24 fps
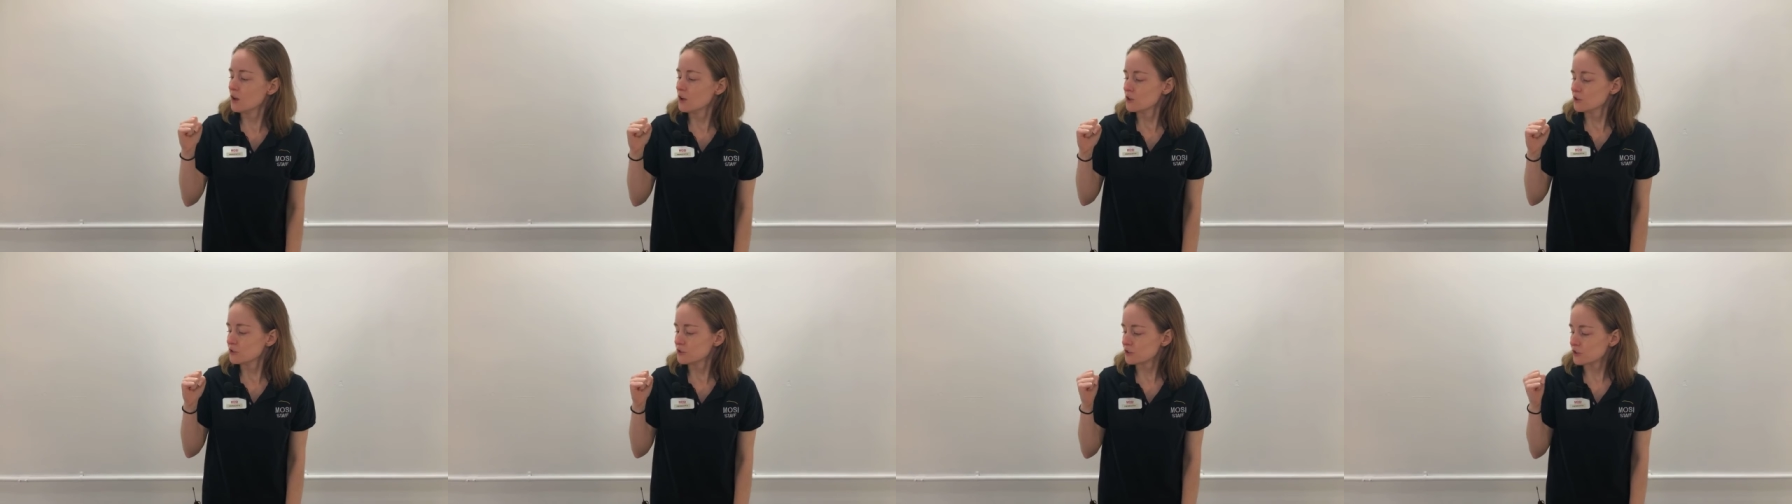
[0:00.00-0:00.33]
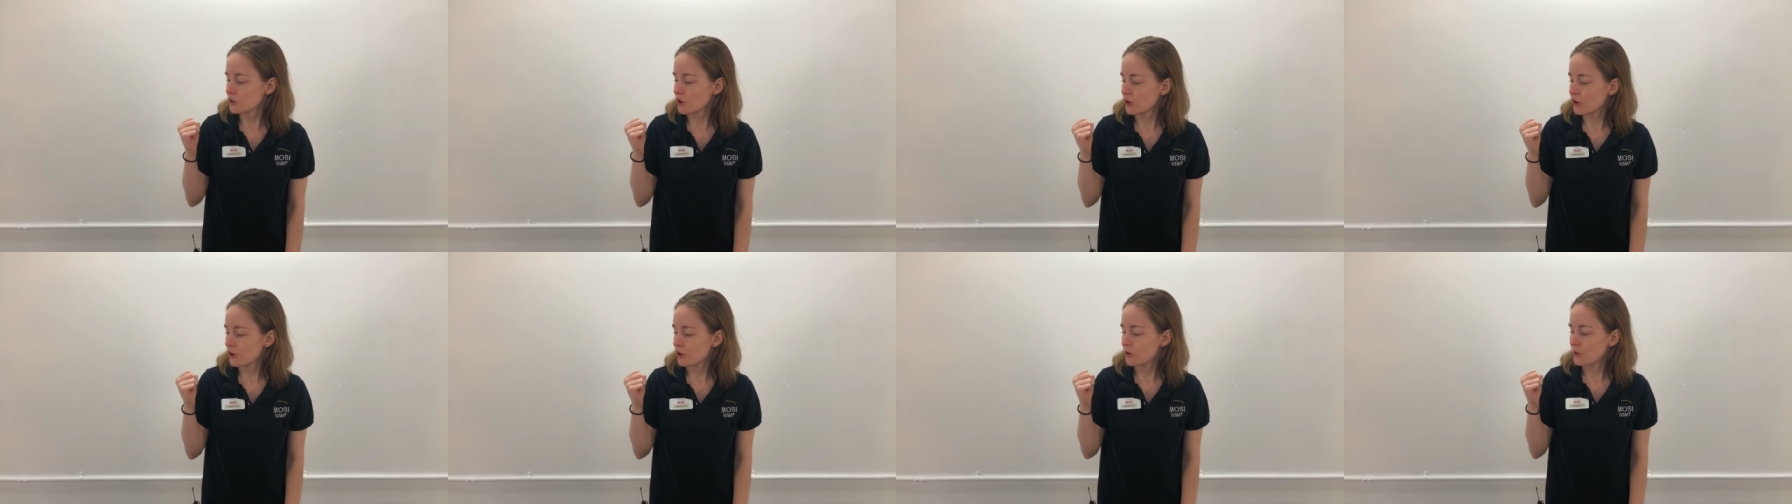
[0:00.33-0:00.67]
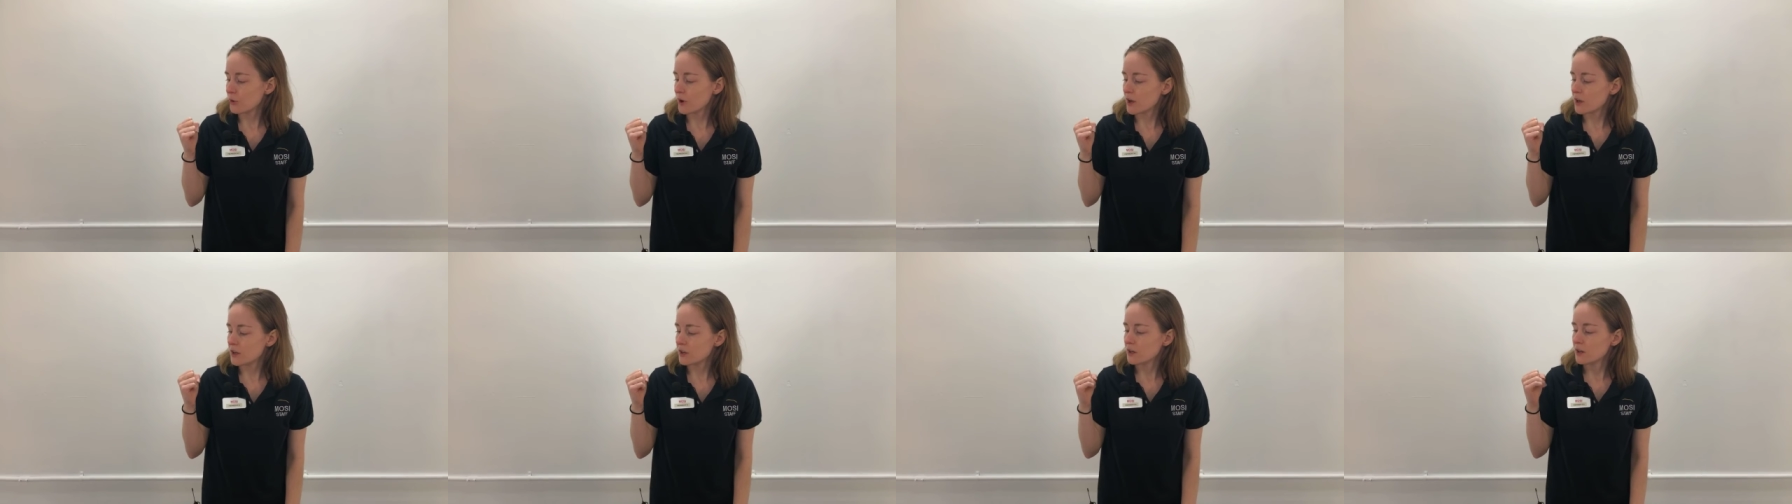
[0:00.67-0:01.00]
So
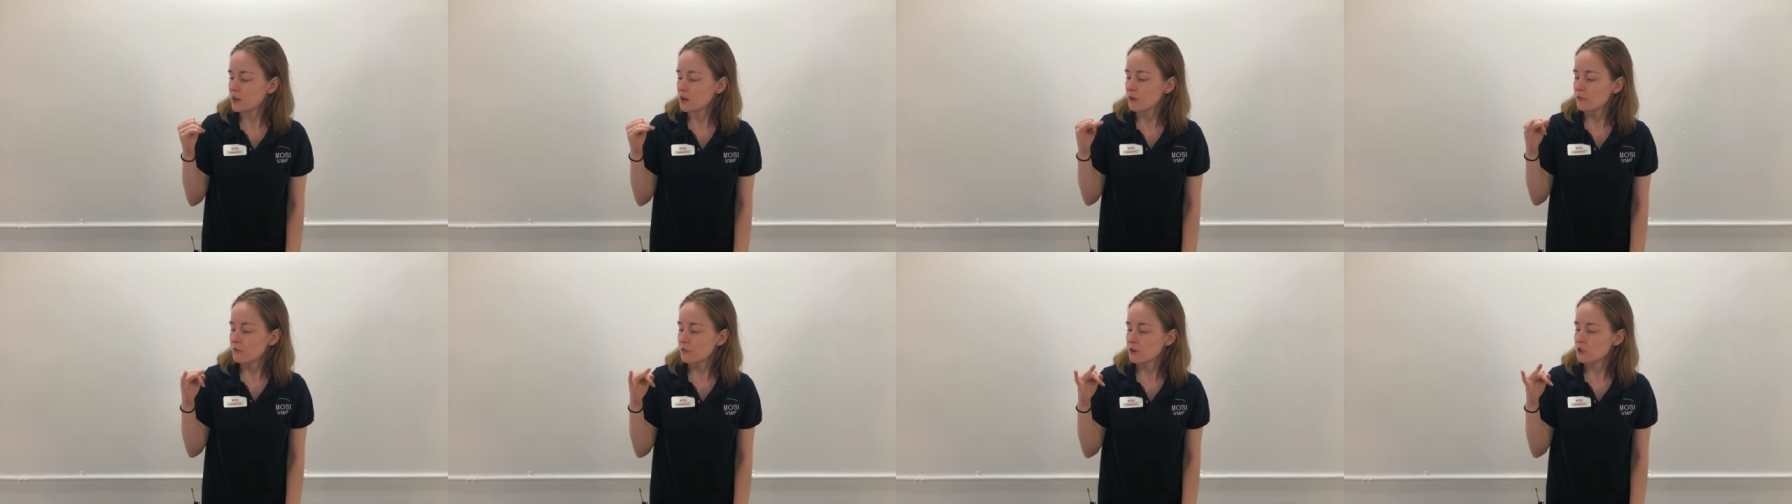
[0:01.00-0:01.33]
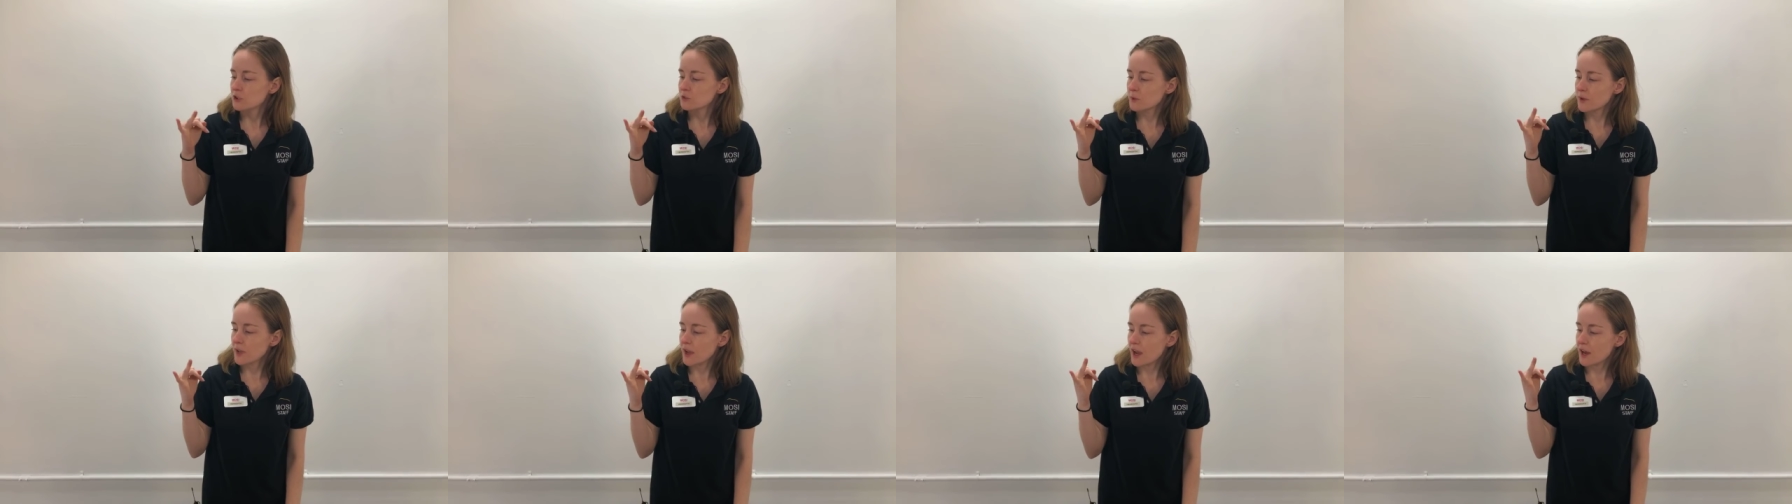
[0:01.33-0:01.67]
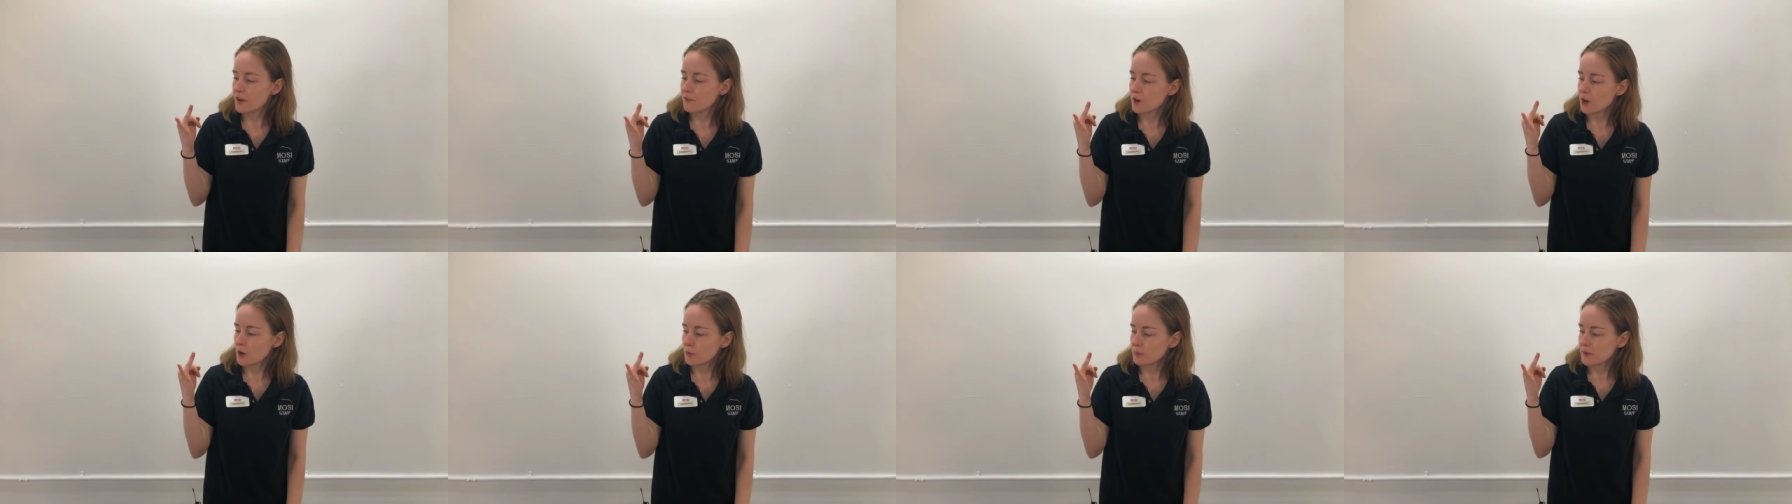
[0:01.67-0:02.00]
first we have
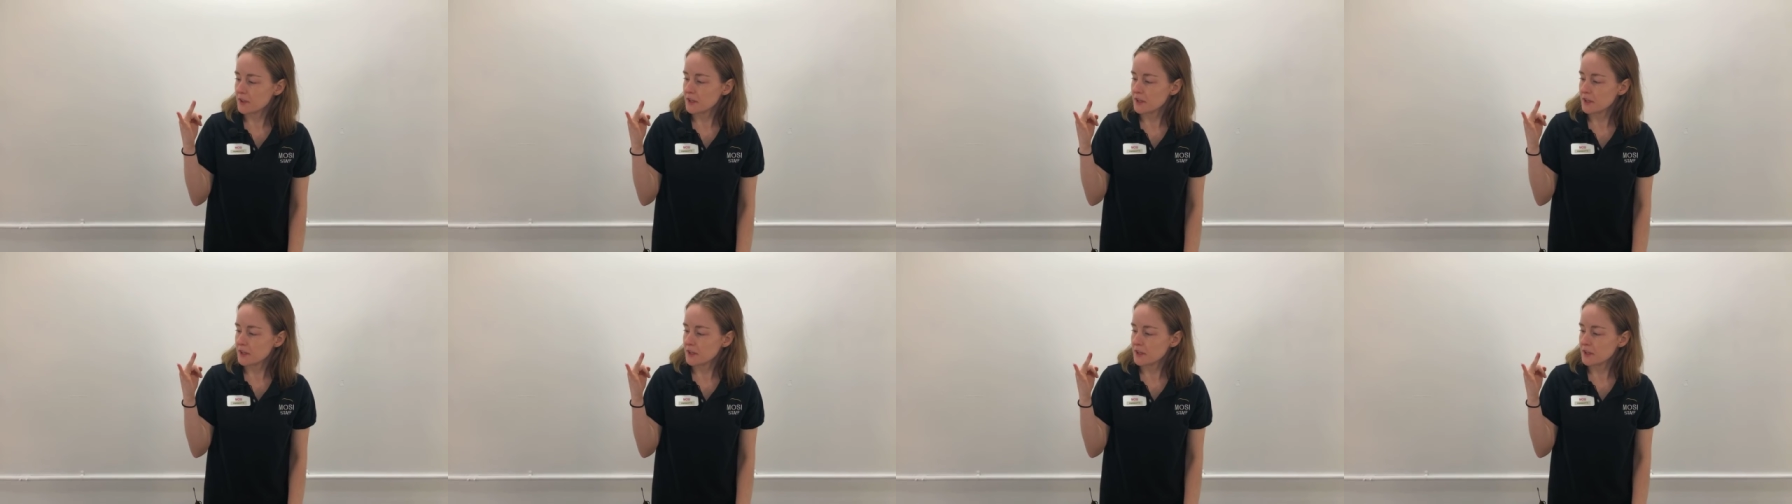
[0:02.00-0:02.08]
our